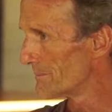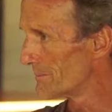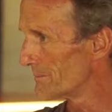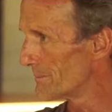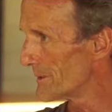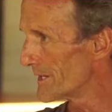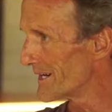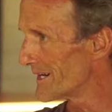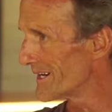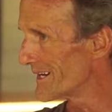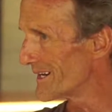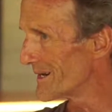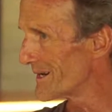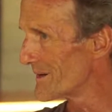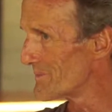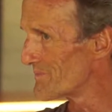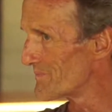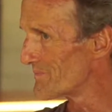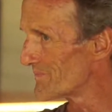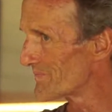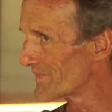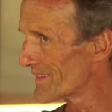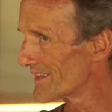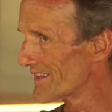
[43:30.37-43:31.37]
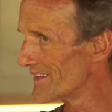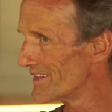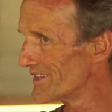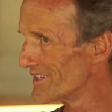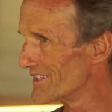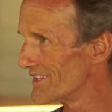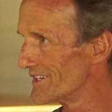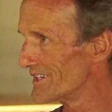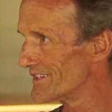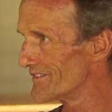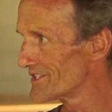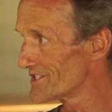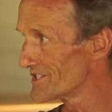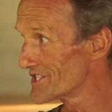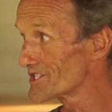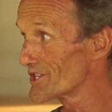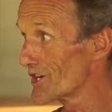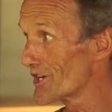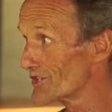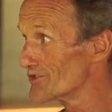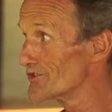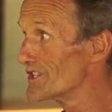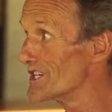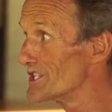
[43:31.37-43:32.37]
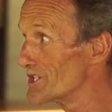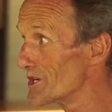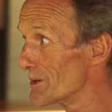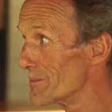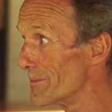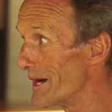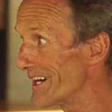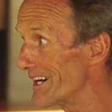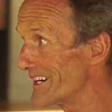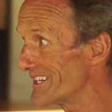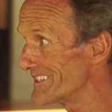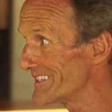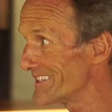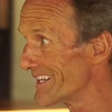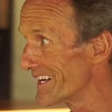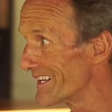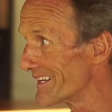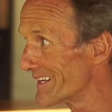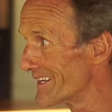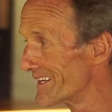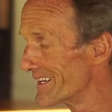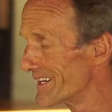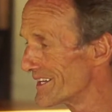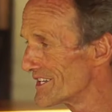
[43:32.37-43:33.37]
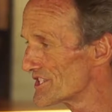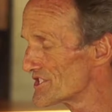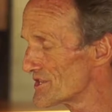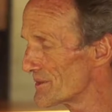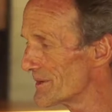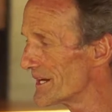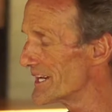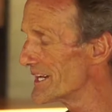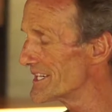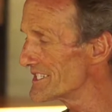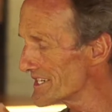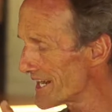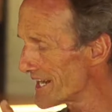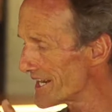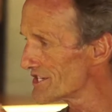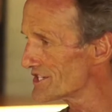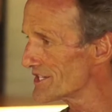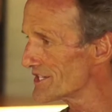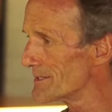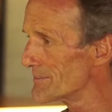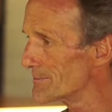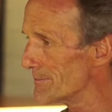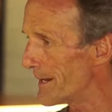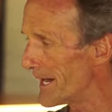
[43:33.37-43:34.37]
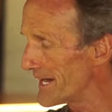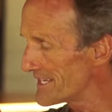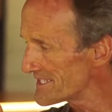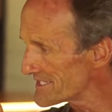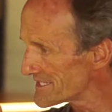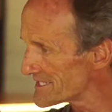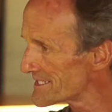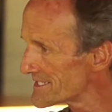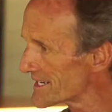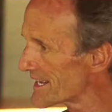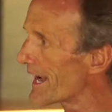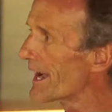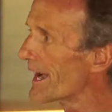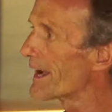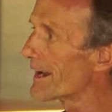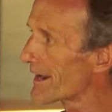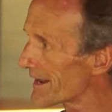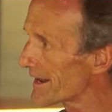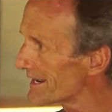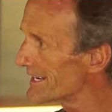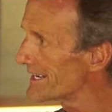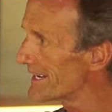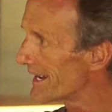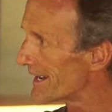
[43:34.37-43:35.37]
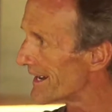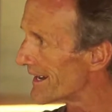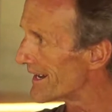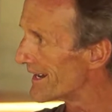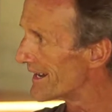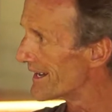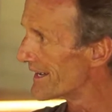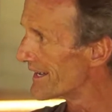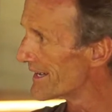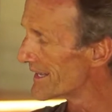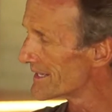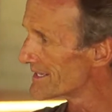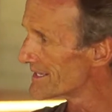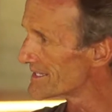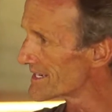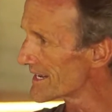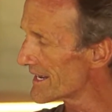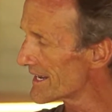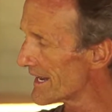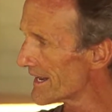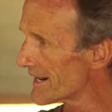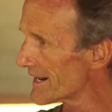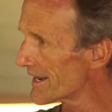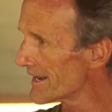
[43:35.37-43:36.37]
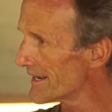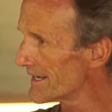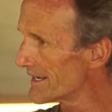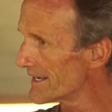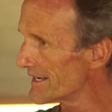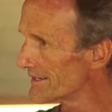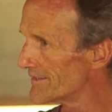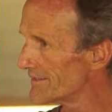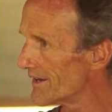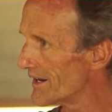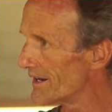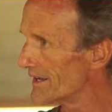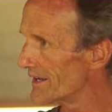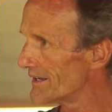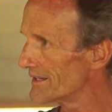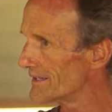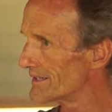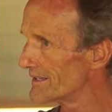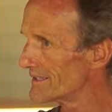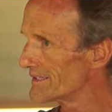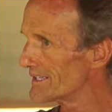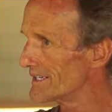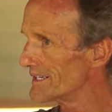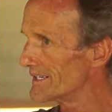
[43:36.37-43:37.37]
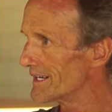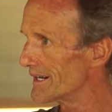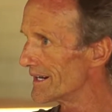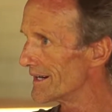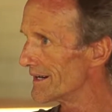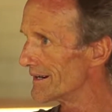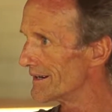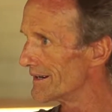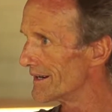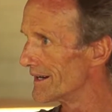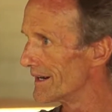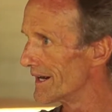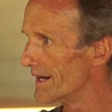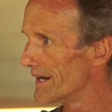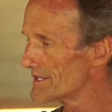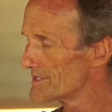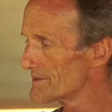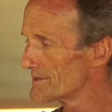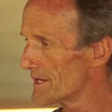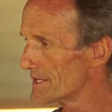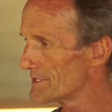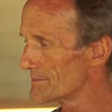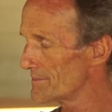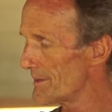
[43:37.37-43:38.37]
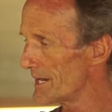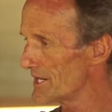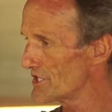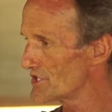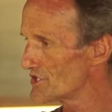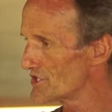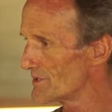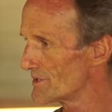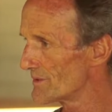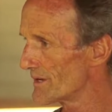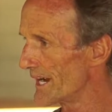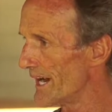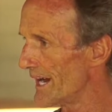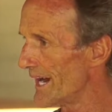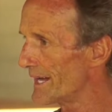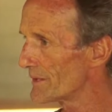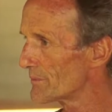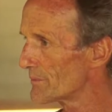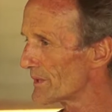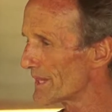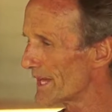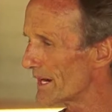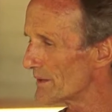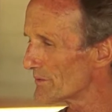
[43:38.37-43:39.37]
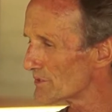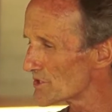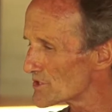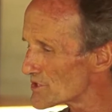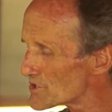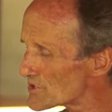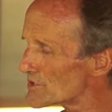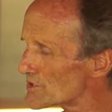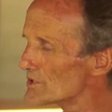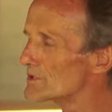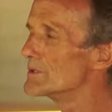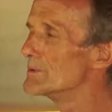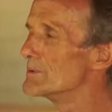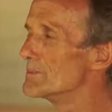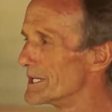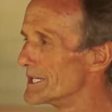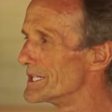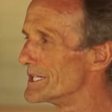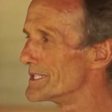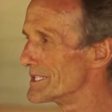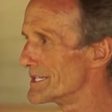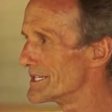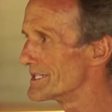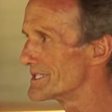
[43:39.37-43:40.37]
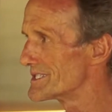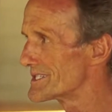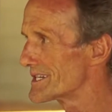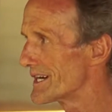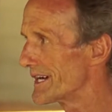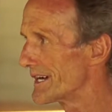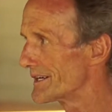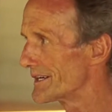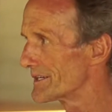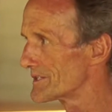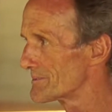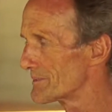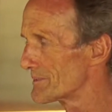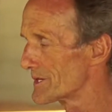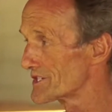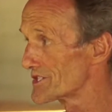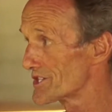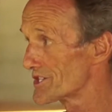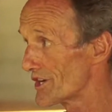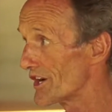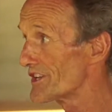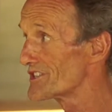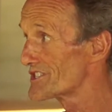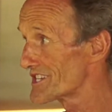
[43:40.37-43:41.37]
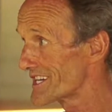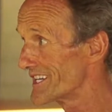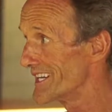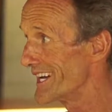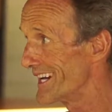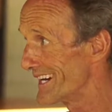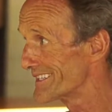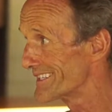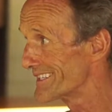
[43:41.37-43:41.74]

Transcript: but the universe has got to read your mind then. So it is actually better to get clear on, you know, as best you can without too many details, because God's going to